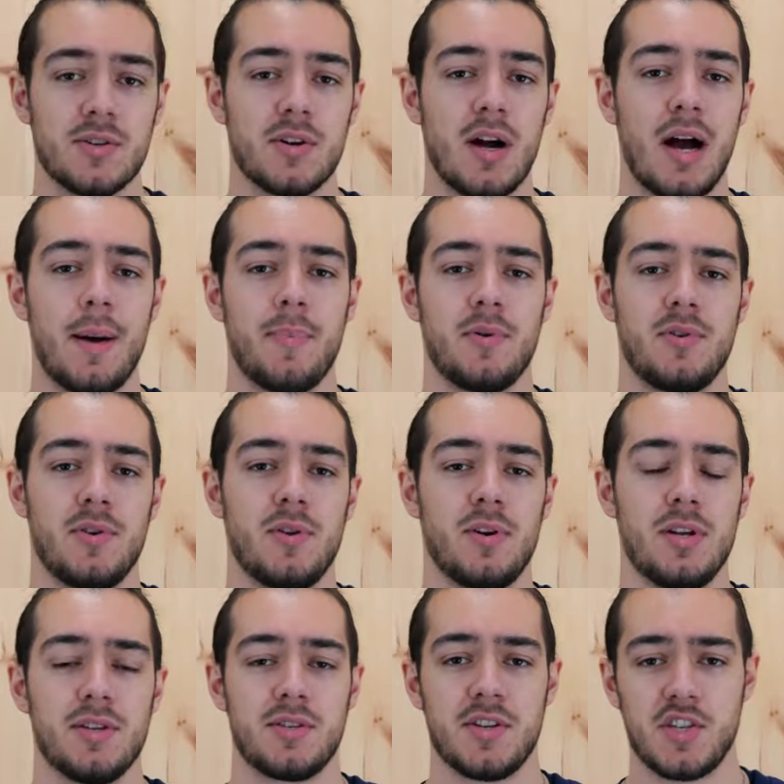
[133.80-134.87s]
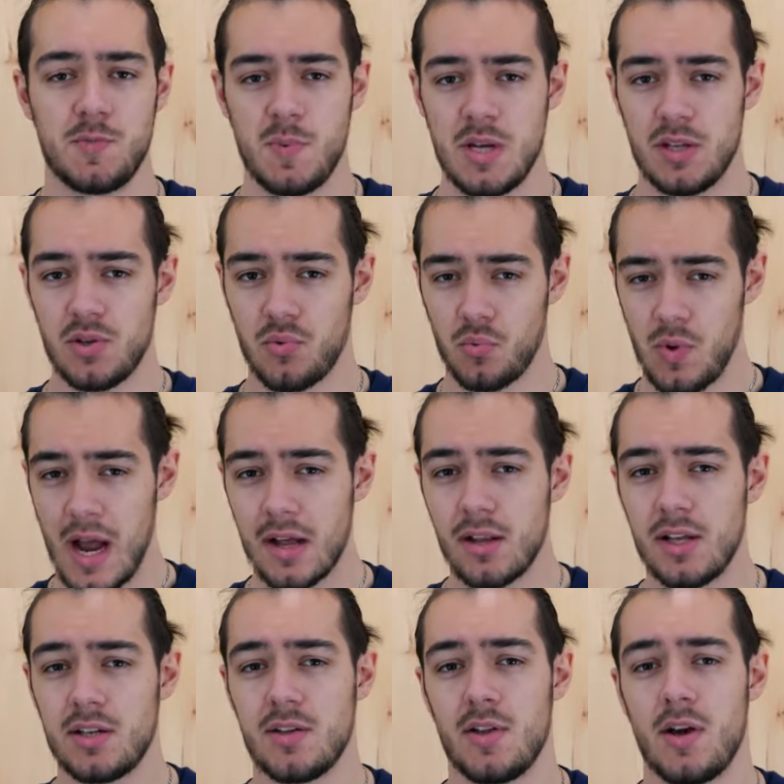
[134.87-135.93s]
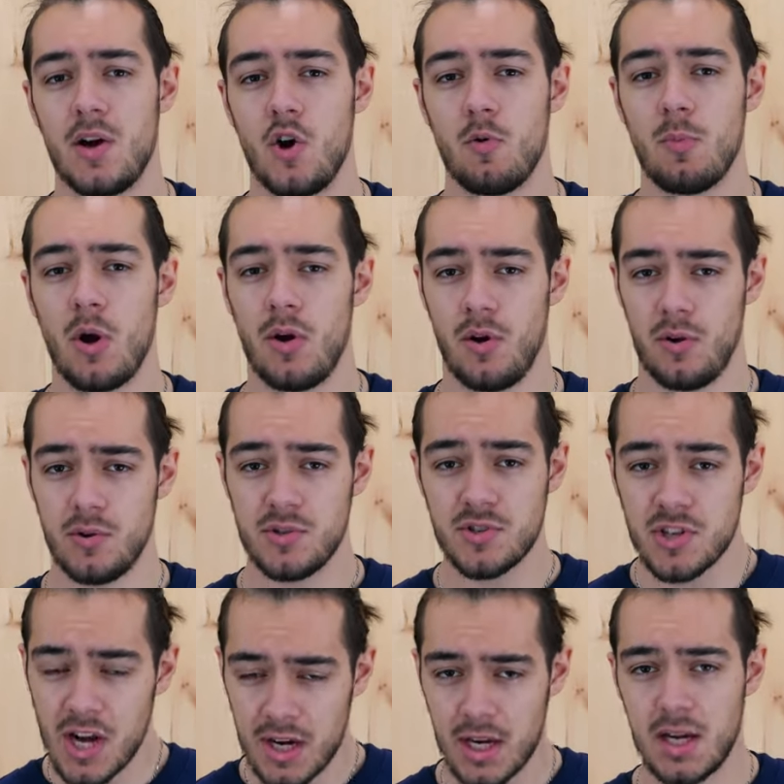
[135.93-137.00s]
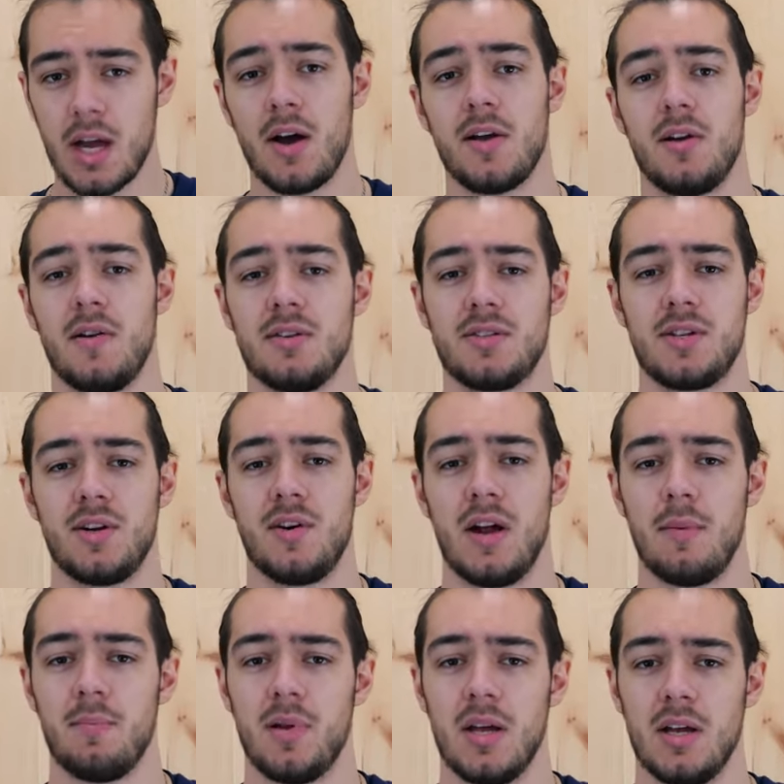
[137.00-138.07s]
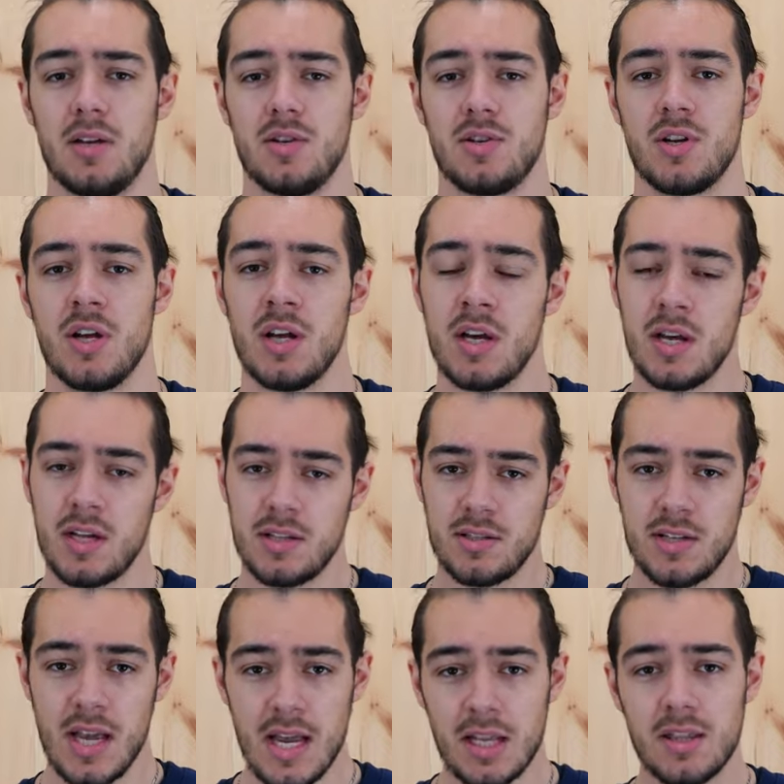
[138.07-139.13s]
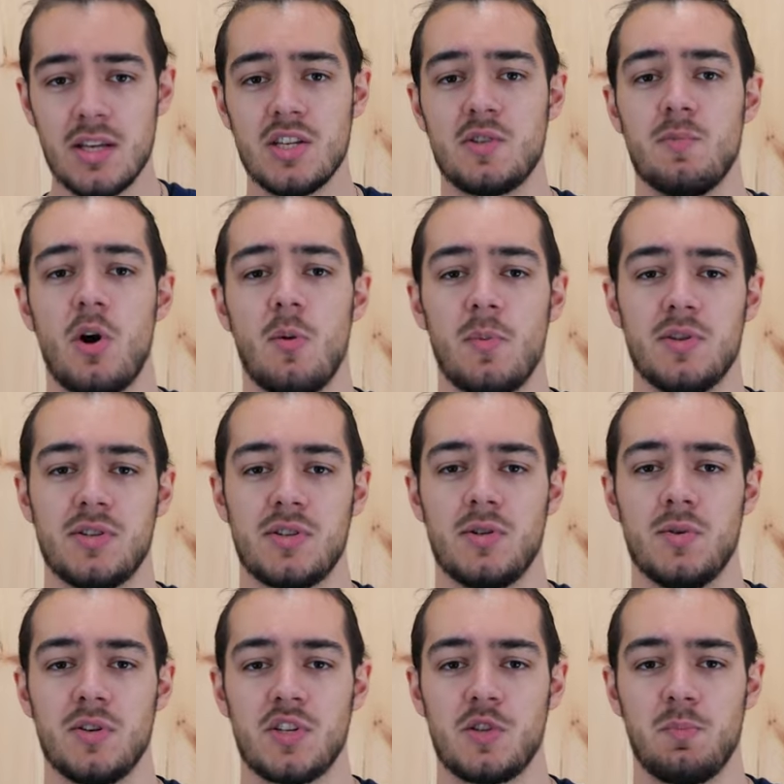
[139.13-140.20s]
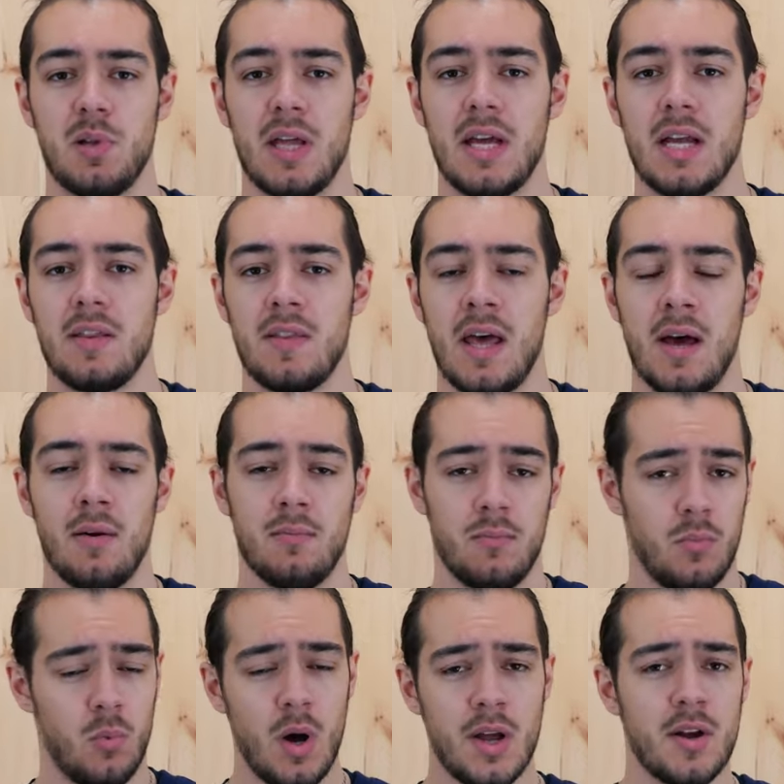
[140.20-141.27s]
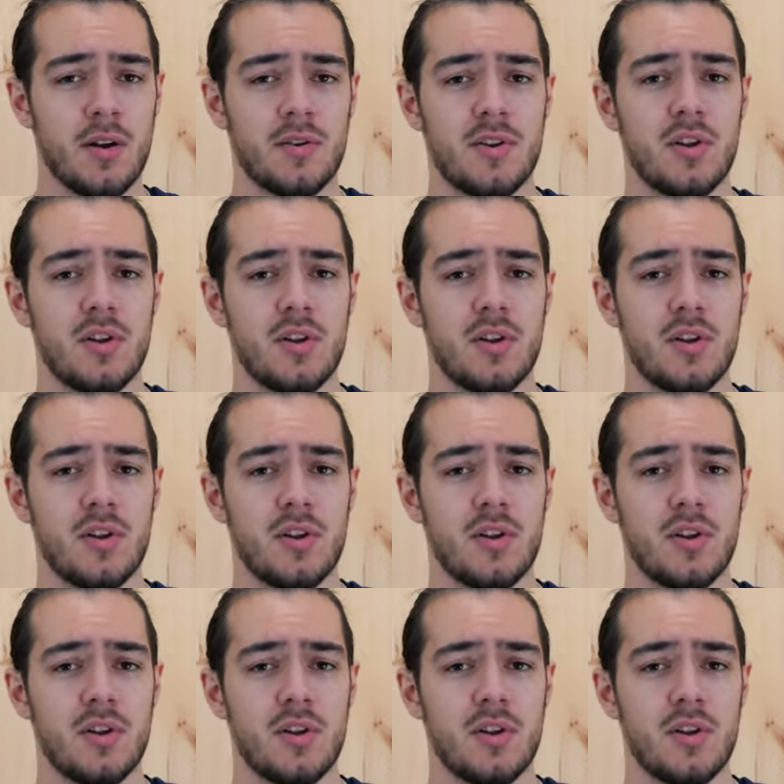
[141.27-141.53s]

are opportunities to speak directly to the homeowner who's checking out your Instagram page. Take these moments to explain that what you're